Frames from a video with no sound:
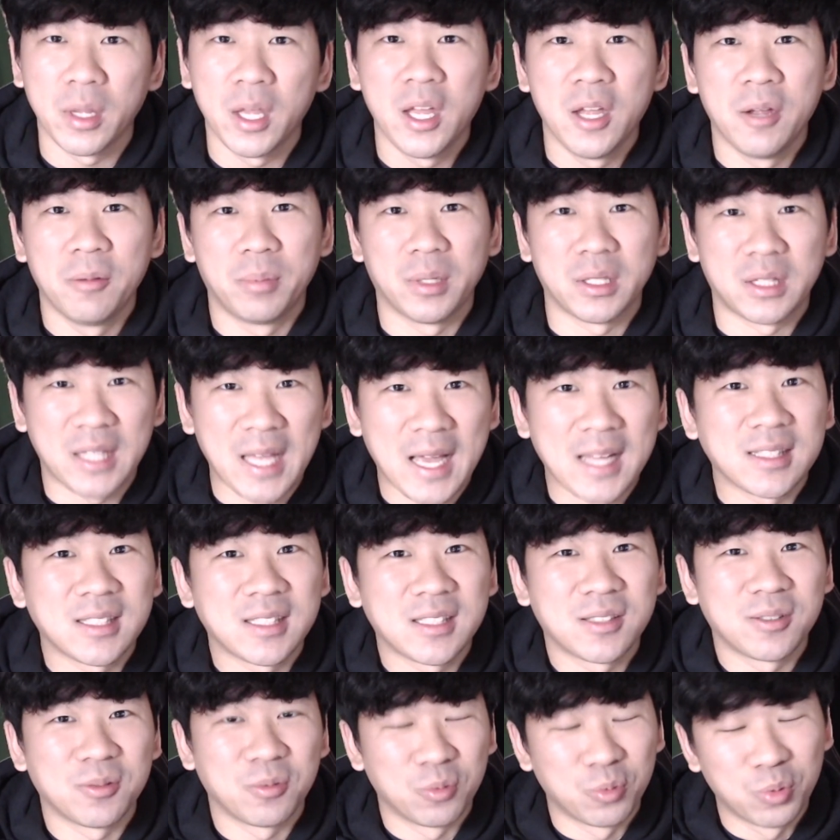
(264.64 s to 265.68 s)
but
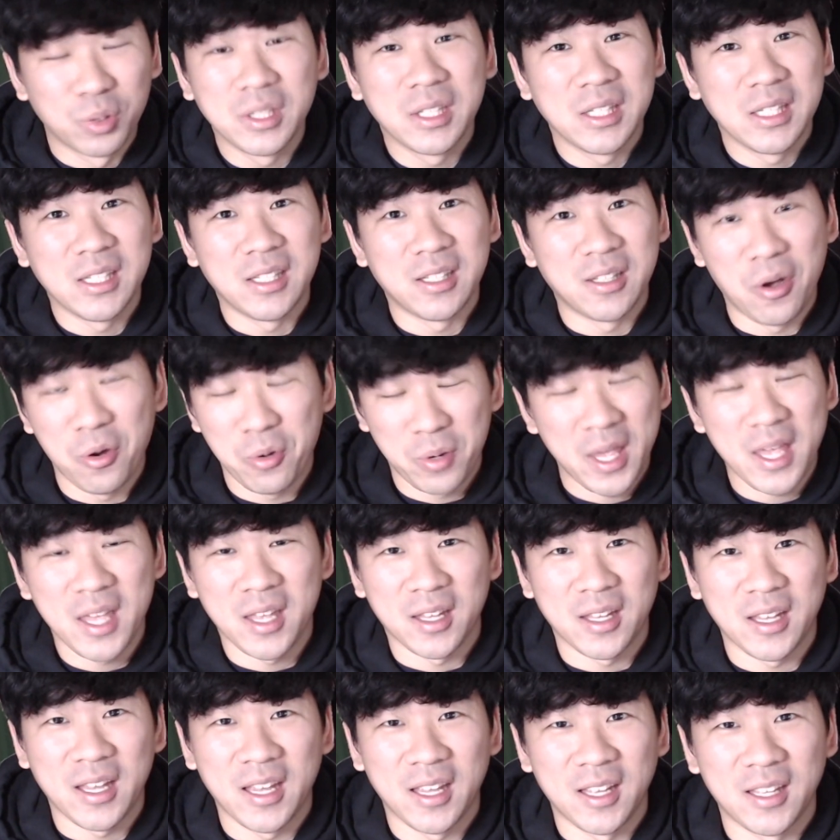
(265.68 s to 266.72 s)
that's really okay.
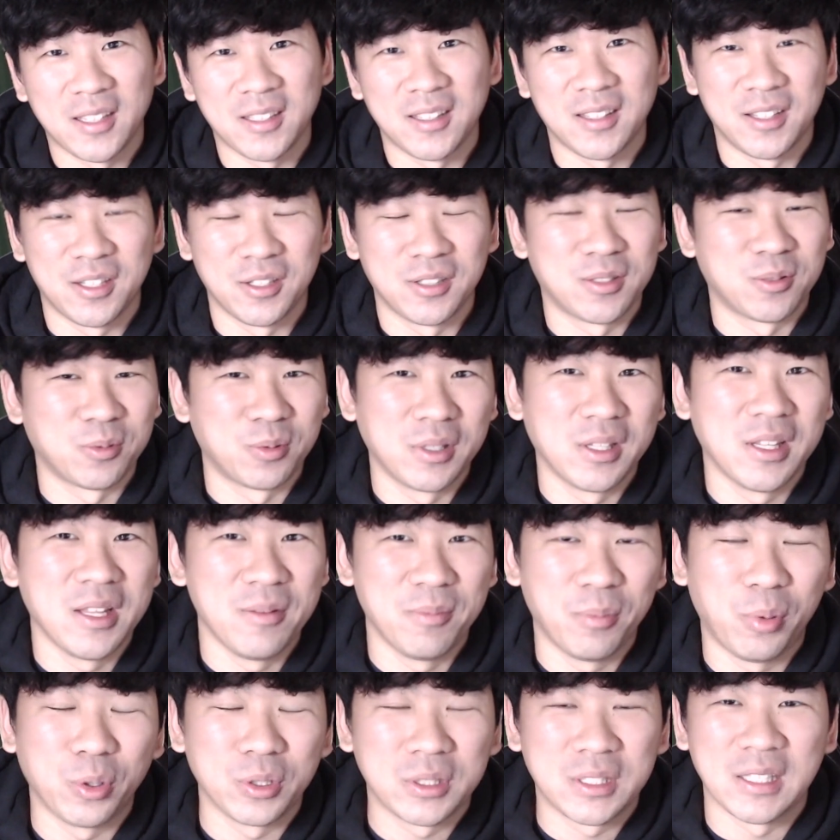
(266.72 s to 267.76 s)
And there's a really
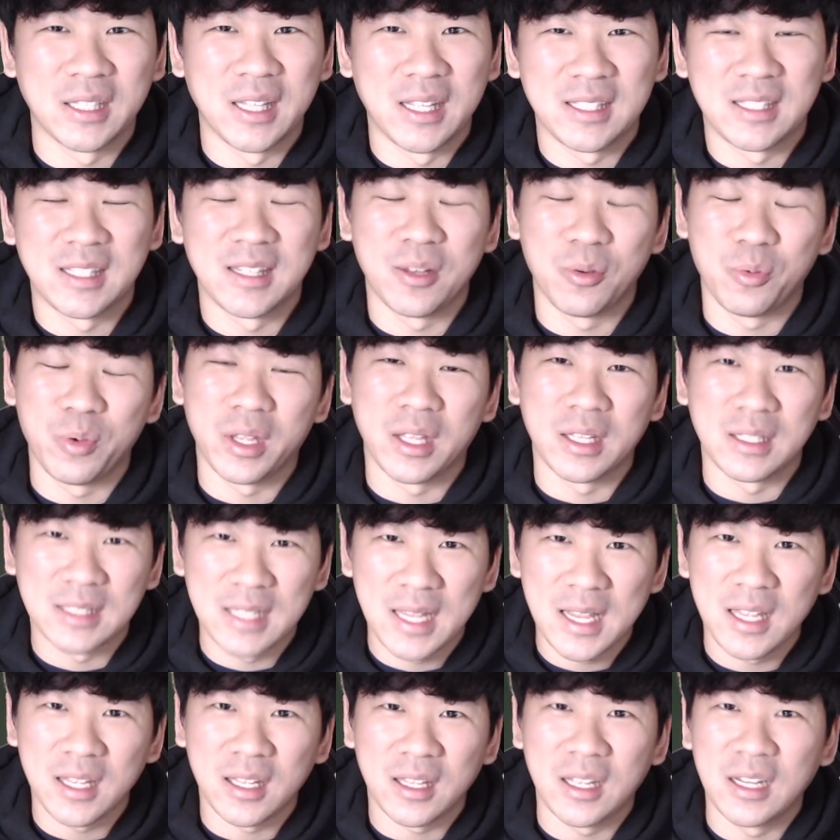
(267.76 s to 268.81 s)
important lesson that we can
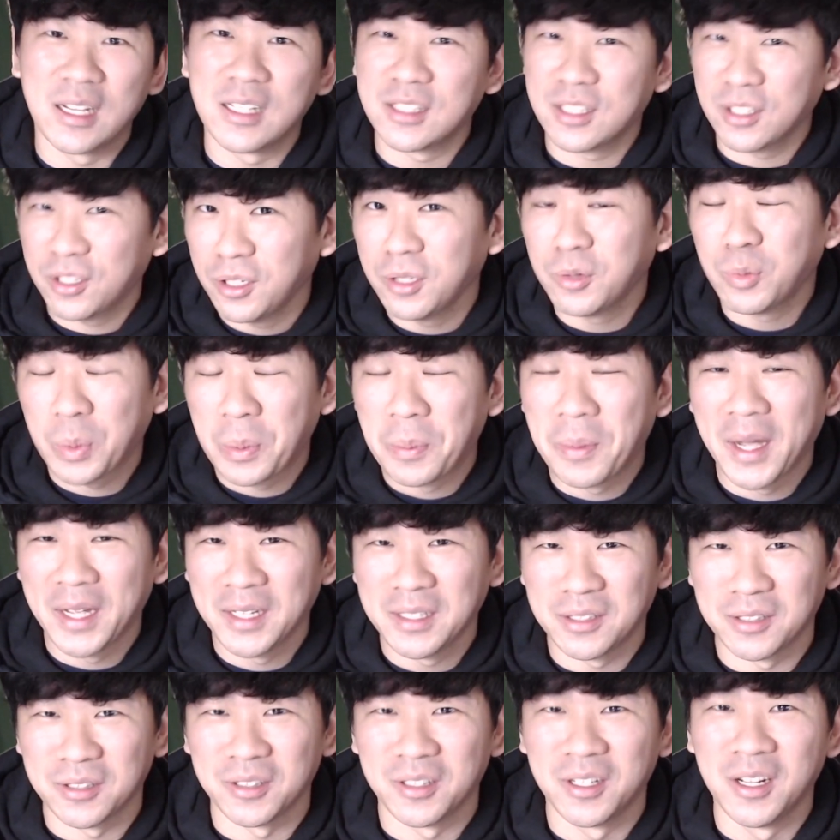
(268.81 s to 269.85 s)
take. And it's a good
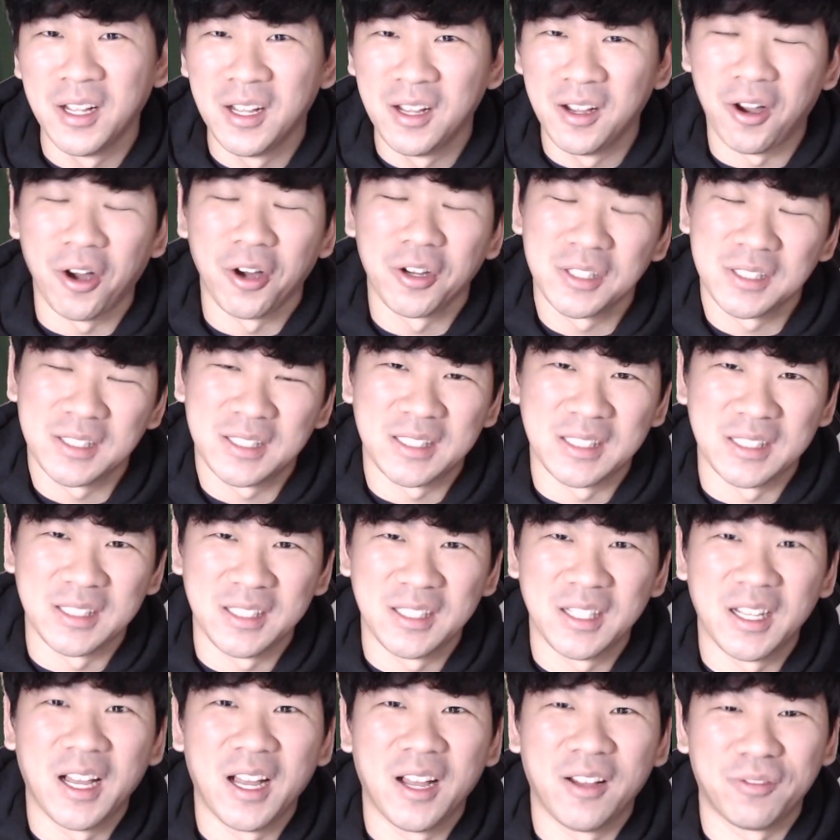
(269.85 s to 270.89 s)
reminder,
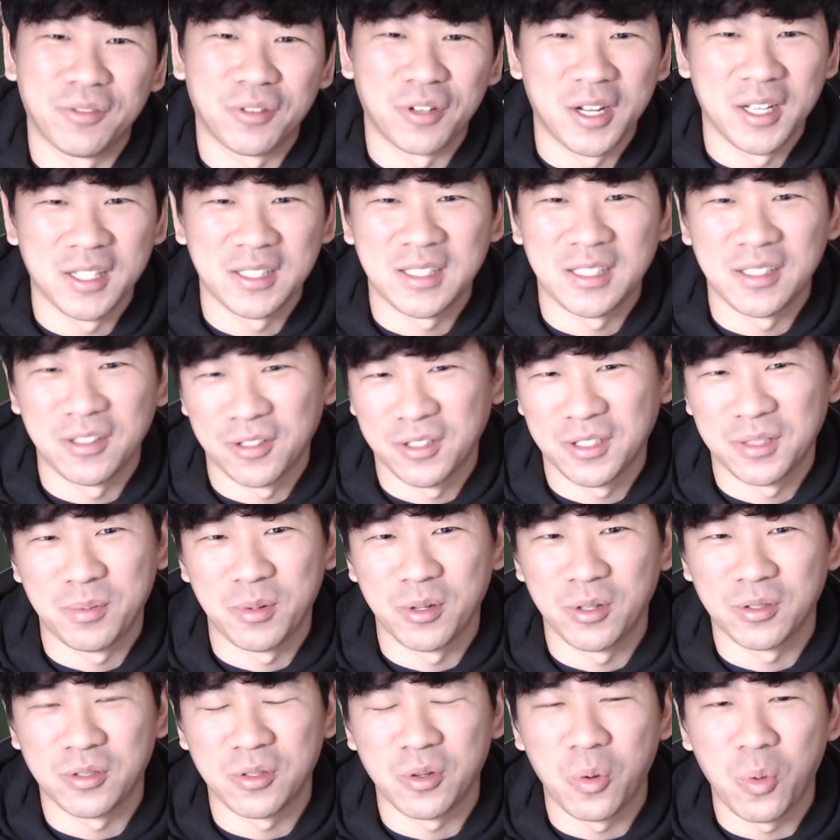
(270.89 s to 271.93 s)
honestly, for us in our
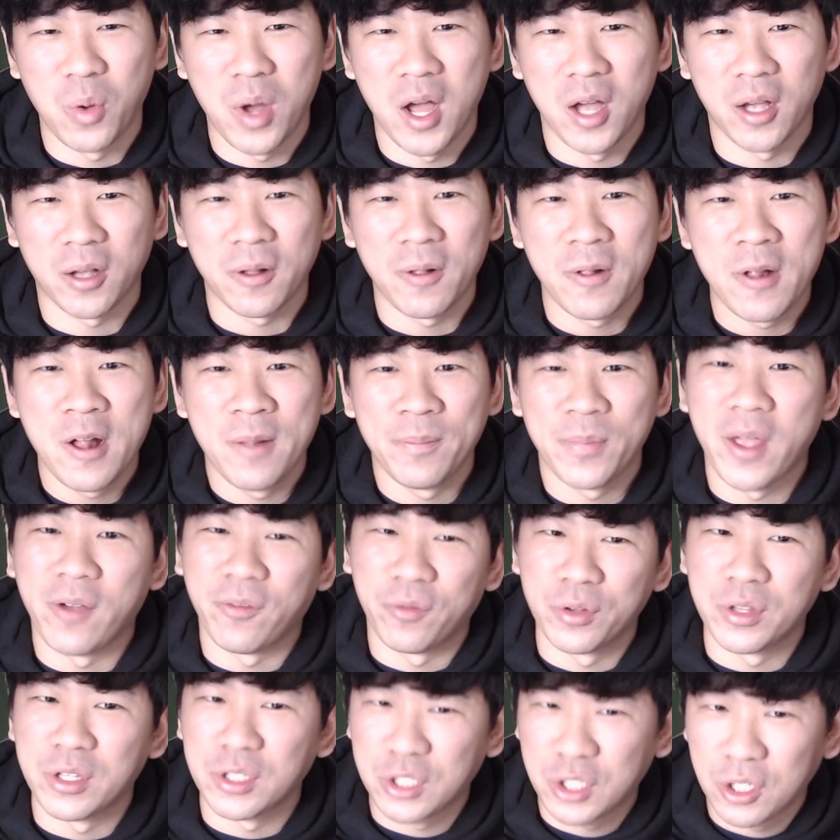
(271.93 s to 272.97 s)
spiritual walk. Now,
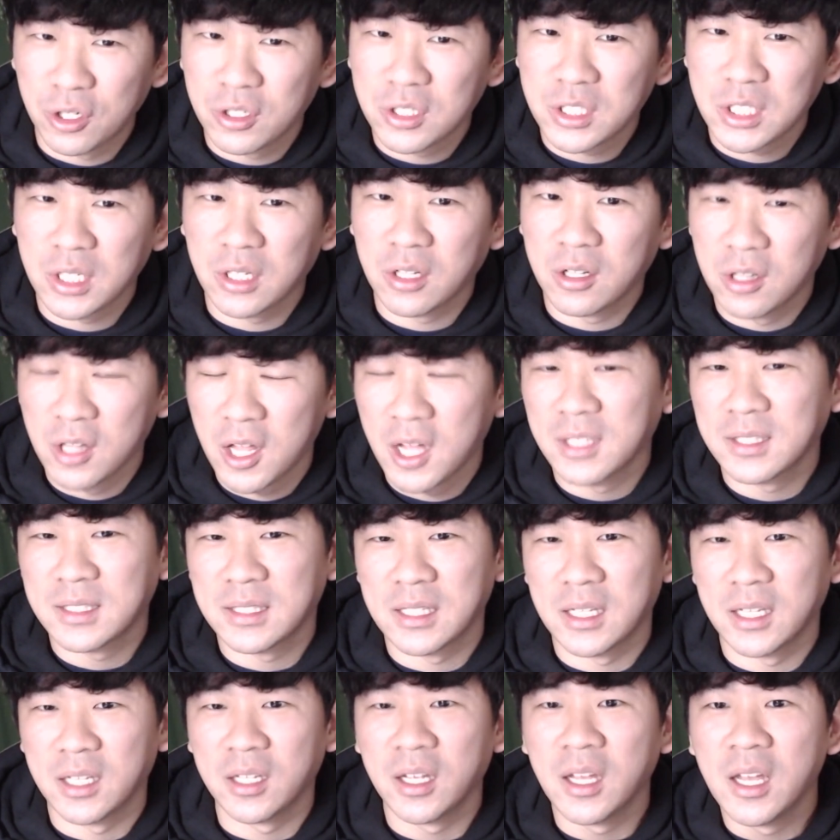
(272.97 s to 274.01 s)
for the church in
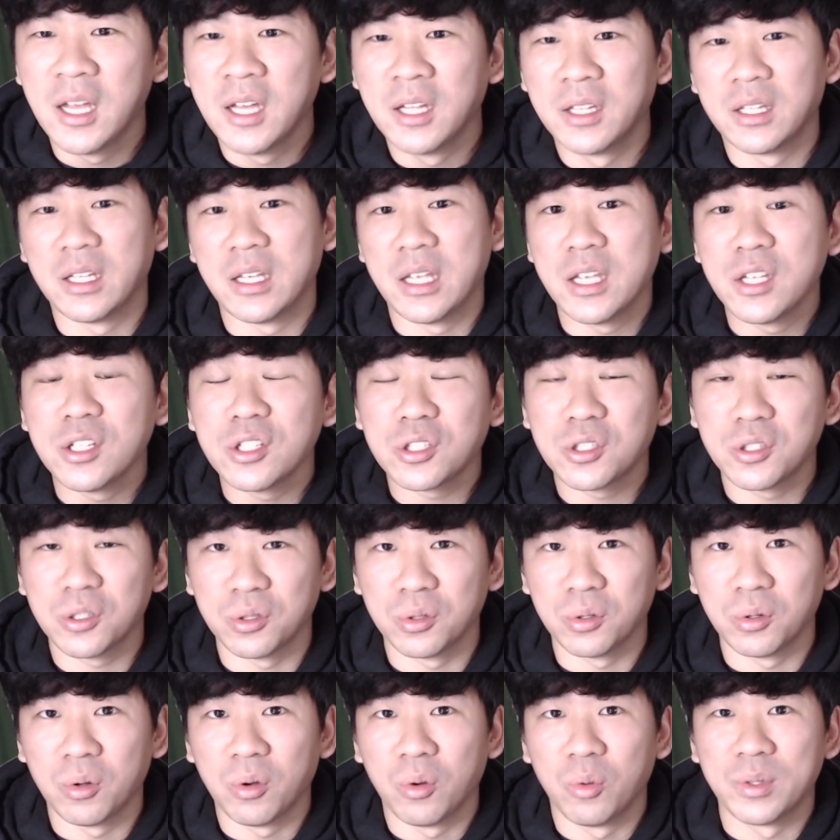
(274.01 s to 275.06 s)
Colossae, the
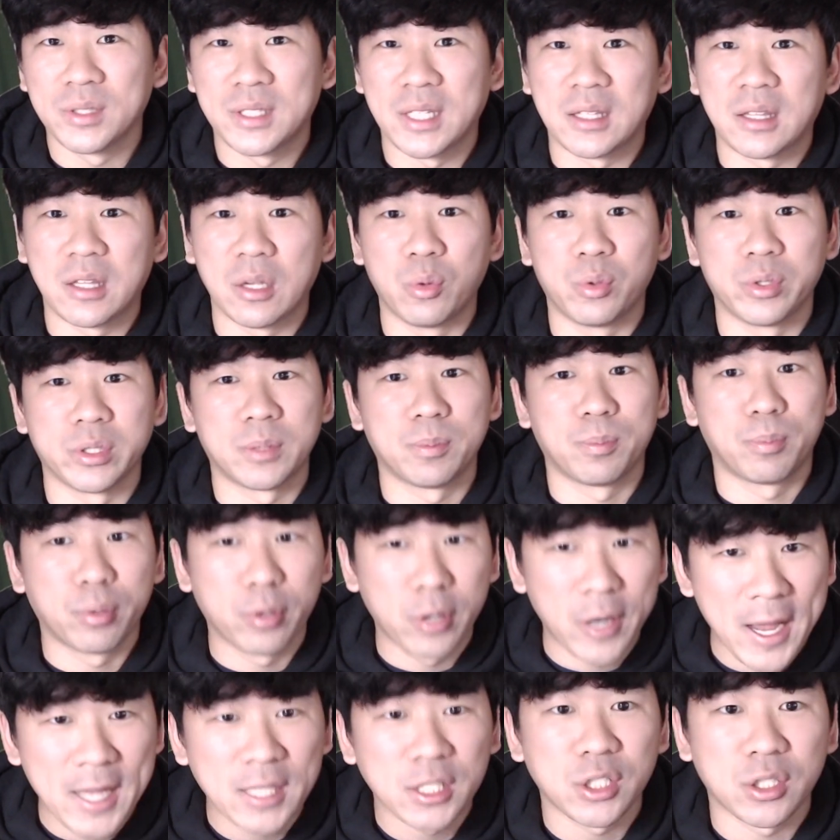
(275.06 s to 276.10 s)
issue was that there was
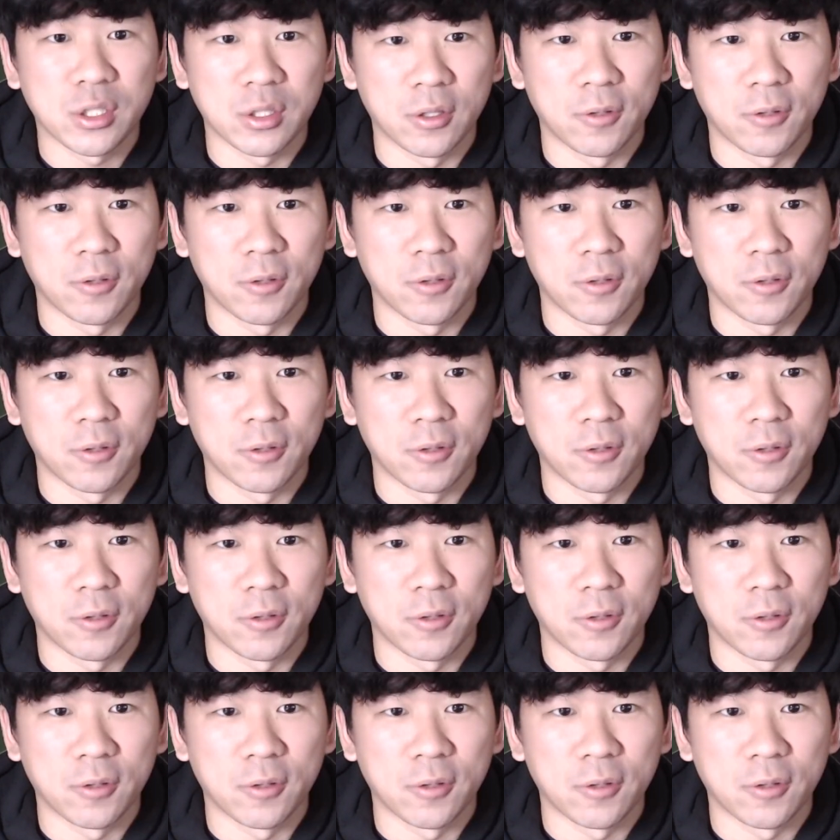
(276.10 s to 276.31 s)
pressure